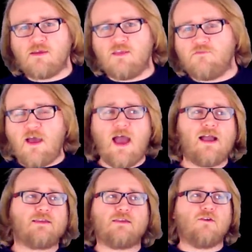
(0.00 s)
In
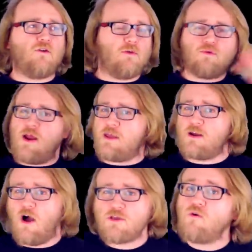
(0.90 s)
fact, you can break
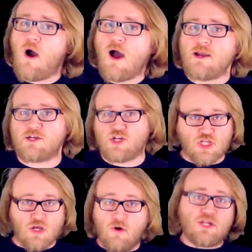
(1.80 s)
it all you want.
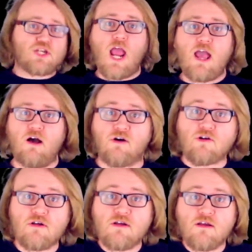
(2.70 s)
Just go to jail.